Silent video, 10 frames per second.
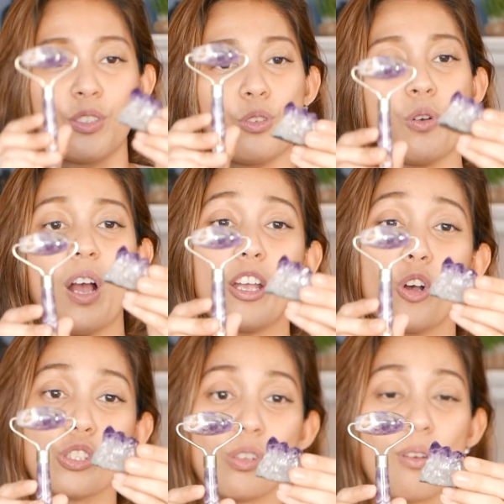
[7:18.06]
So I
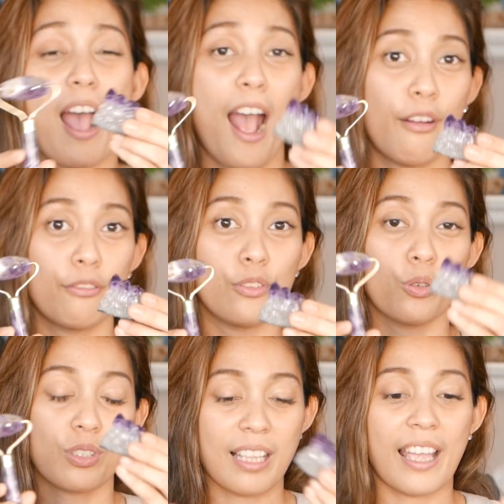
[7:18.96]
also have
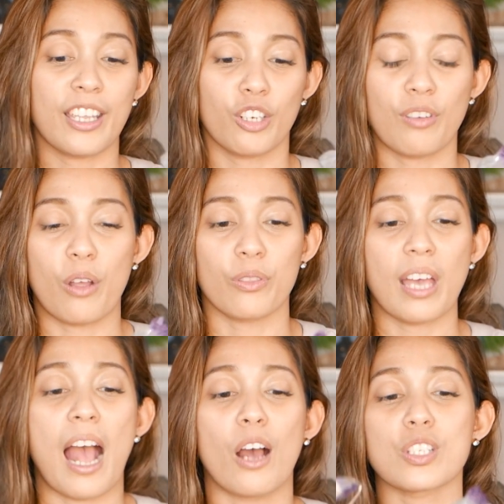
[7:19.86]
those lying around
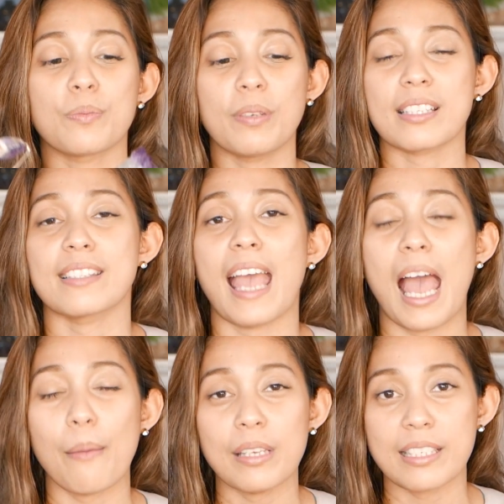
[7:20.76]
the house because the
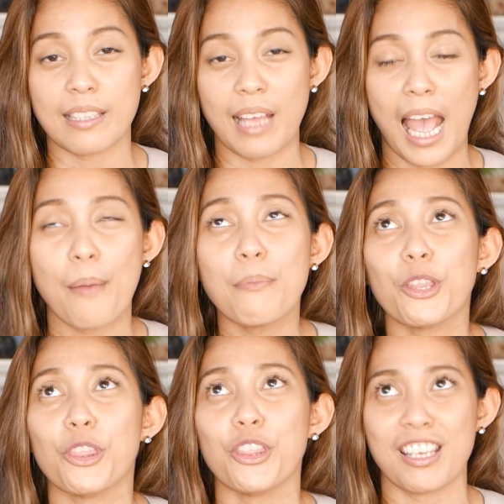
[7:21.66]

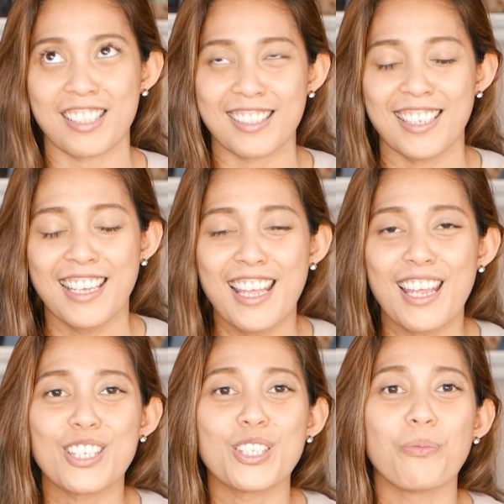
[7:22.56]
amethyst
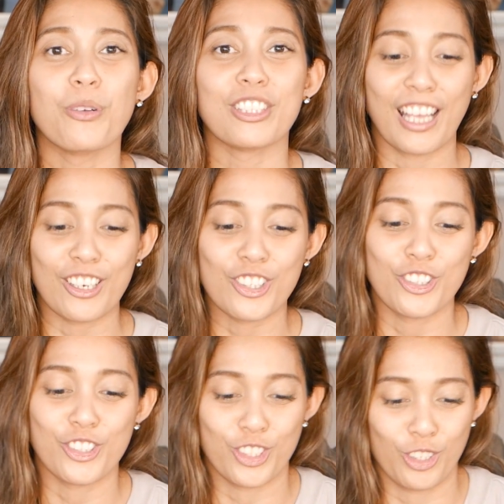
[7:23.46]
is a
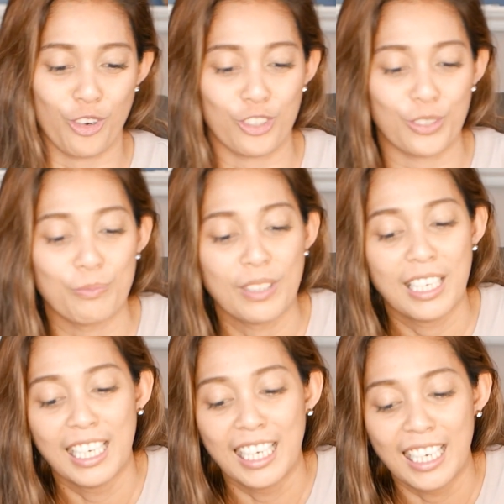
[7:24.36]
protection stone.
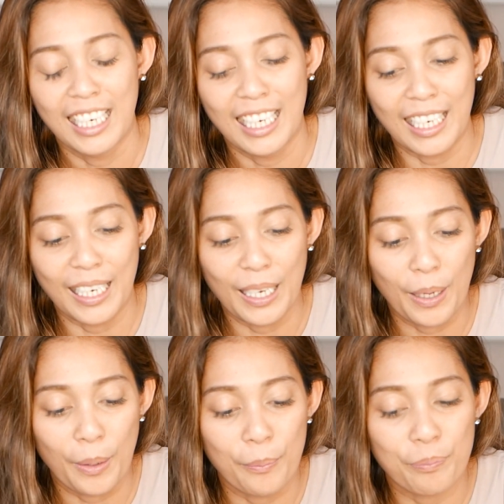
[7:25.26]

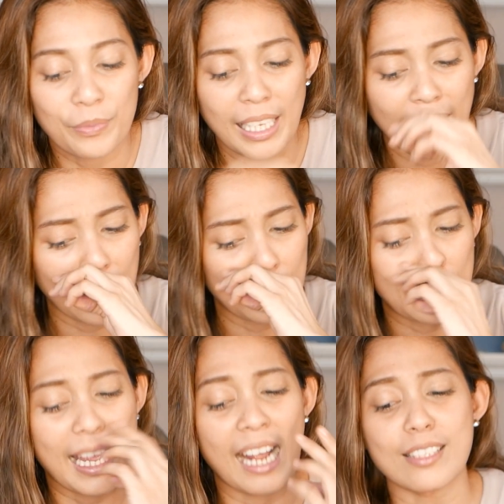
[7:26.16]
And
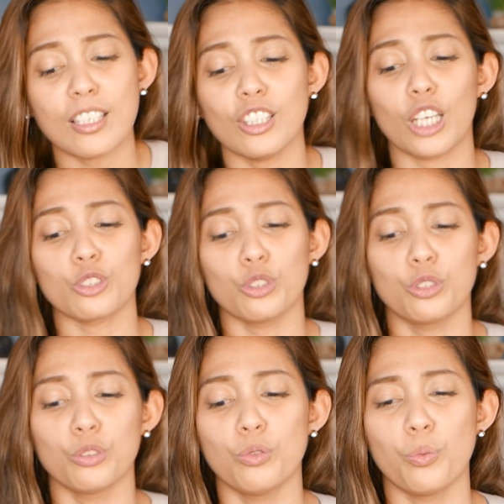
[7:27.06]
it has a lot to
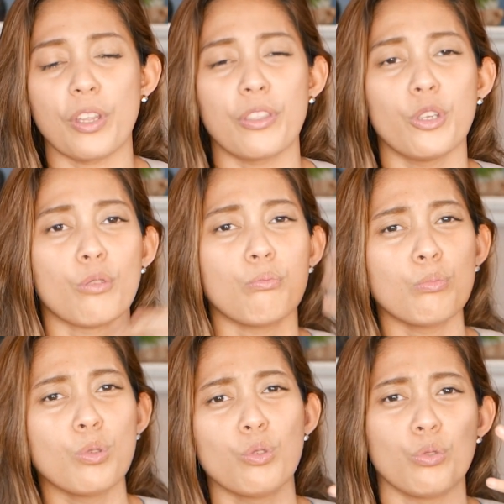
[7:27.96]
do with your
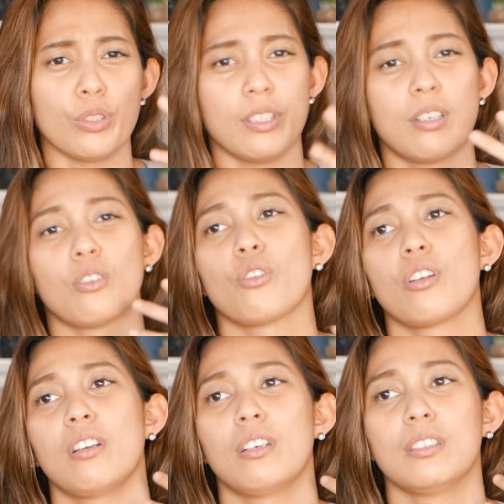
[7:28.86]
mood,
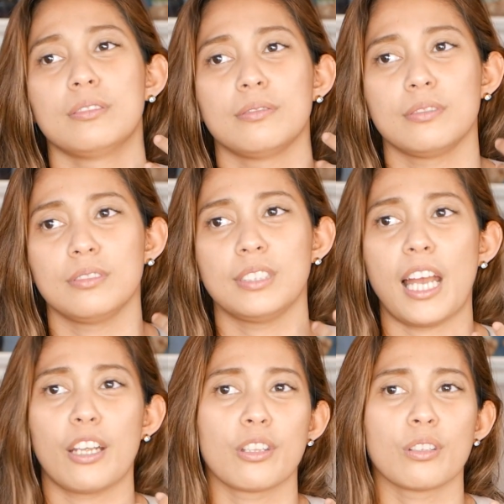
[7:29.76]
or
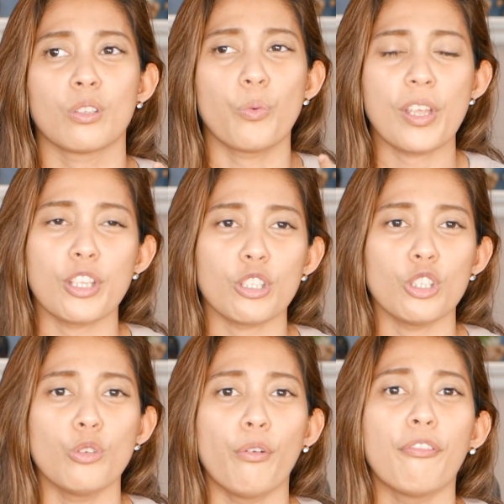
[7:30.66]
the way that
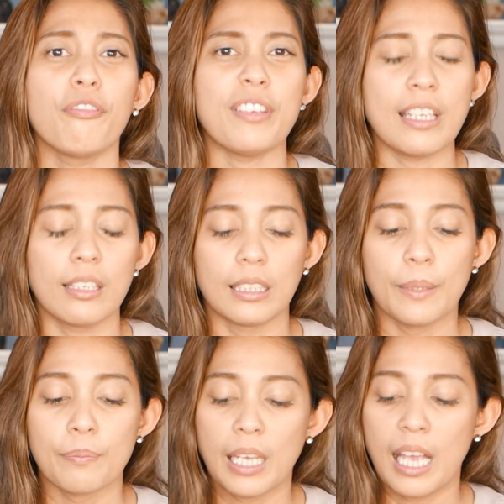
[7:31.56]
you feel.
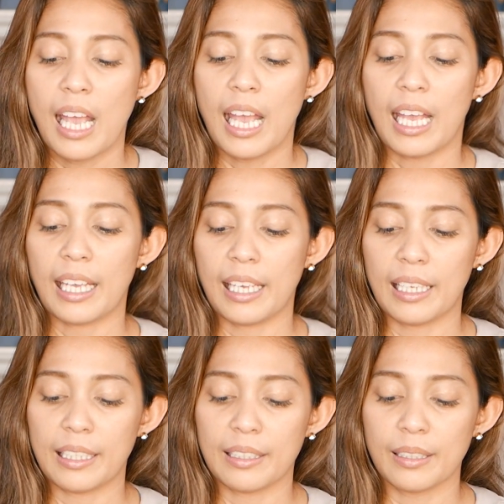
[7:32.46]

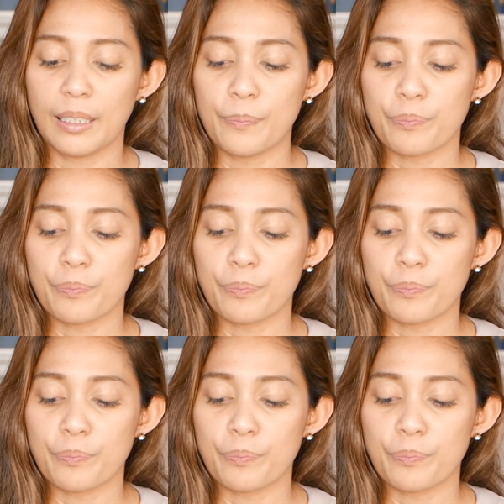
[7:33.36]
And